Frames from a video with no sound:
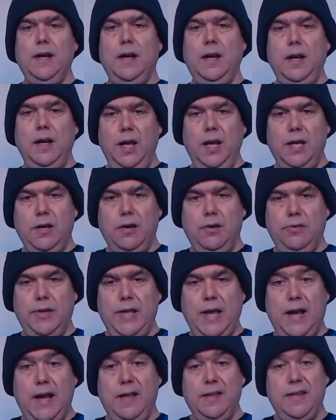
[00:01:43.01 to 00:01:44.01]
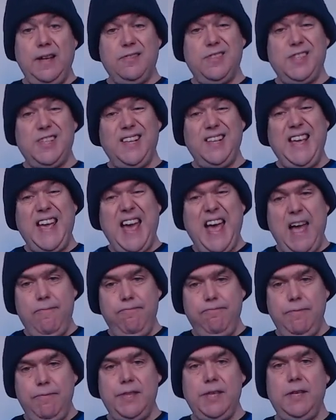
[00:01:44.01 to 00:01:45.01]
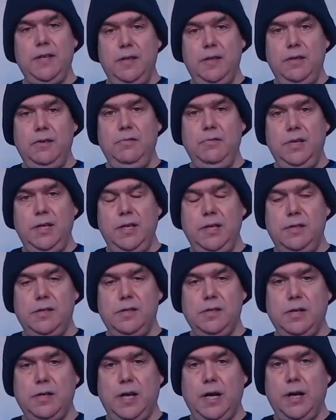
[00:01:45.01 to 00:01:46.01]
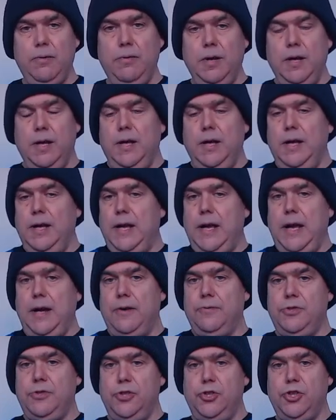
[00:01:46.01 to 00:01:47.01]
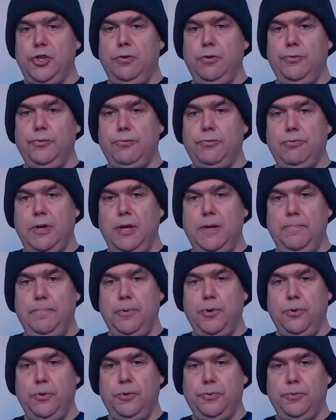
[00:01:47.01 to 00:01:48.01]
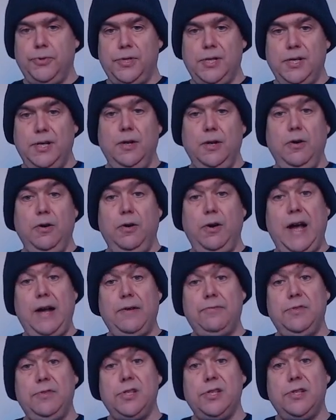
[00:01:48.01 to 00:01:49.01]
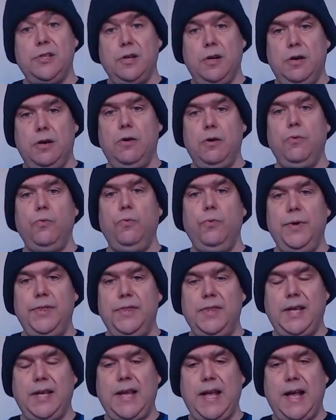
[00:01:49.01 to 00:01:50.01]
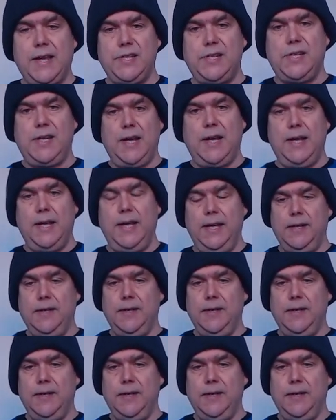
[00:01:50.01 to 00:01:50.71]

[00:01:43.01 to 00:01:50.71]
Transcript: Click on that and that'll tell you everything that you need to know how to juggle 3 balls or how to start with the cascade.